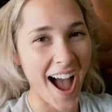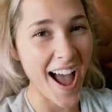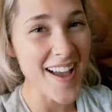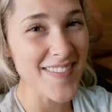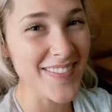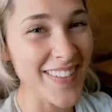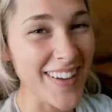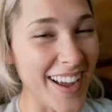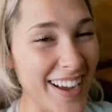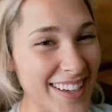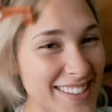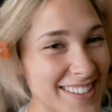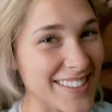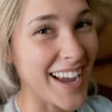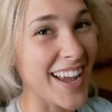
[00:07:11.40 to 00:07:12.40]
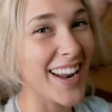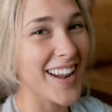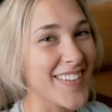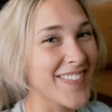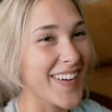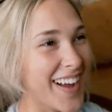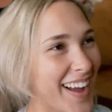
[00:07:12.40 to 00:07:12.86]
I'm
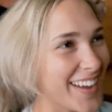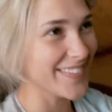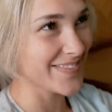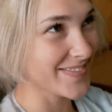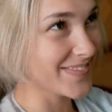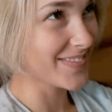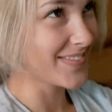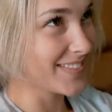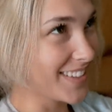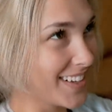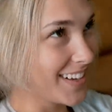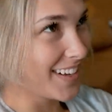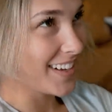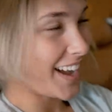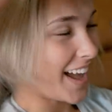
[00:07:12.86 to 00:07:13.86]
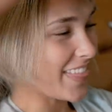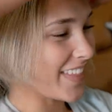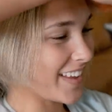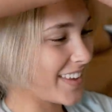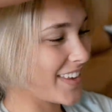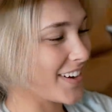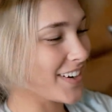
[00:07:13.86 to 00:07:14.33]
excited, but I
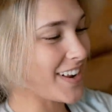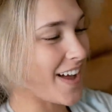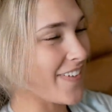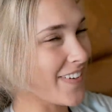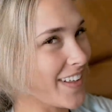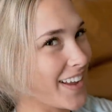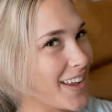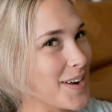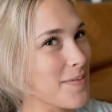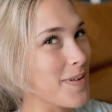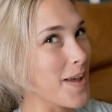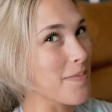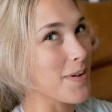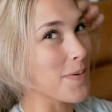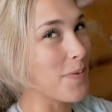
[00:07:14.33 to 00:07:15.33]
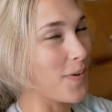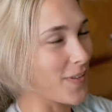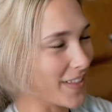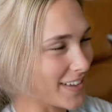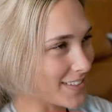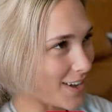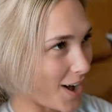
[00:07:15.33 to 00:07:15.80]
think you're definitely gonna be able to pull
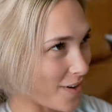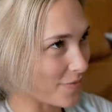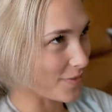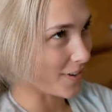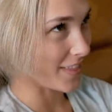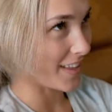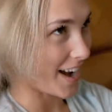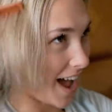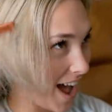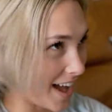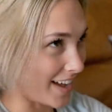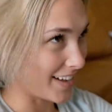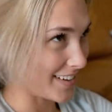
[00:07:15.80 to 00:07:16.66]
these off more than I.